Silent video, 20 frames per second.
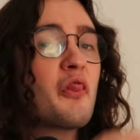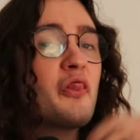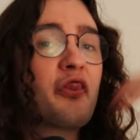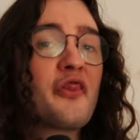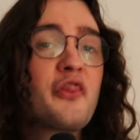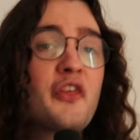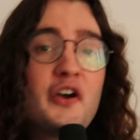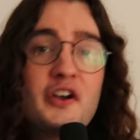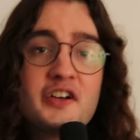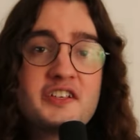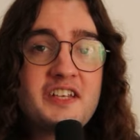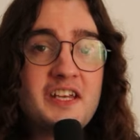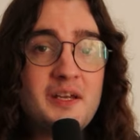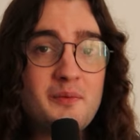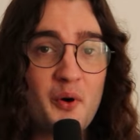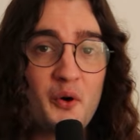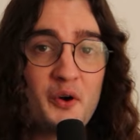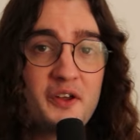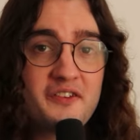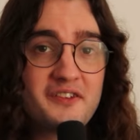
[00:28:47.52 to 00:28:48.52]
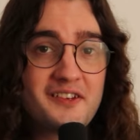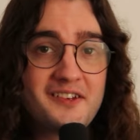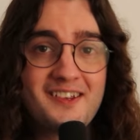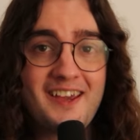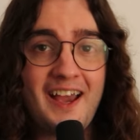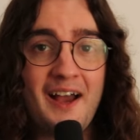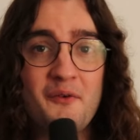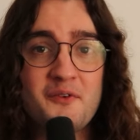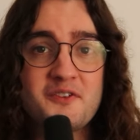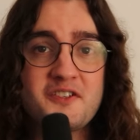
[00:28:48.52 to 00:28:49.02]
30 poison
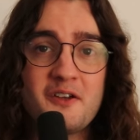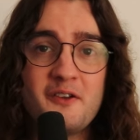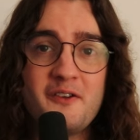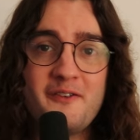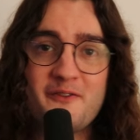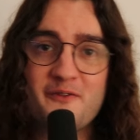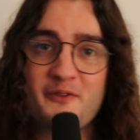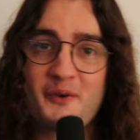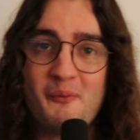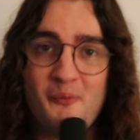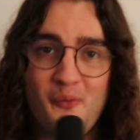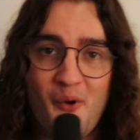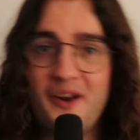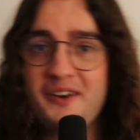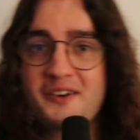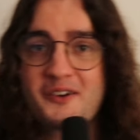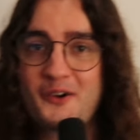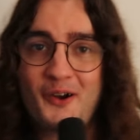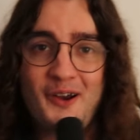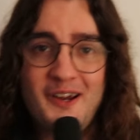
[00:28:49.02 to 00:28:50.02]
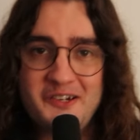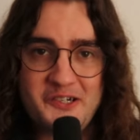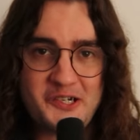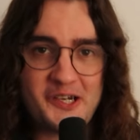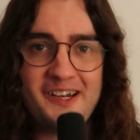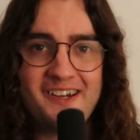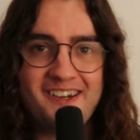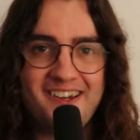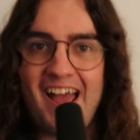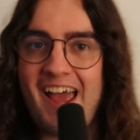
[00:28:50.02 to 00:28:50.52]
counters from 1
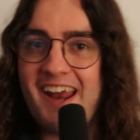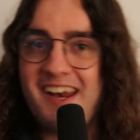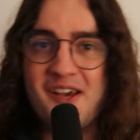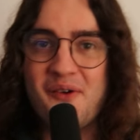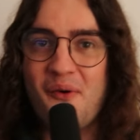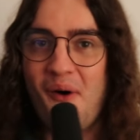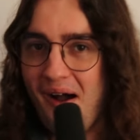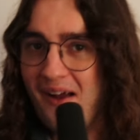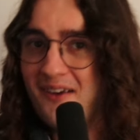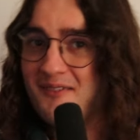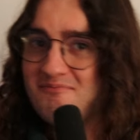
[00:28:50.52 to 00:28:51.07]
creature, anyone?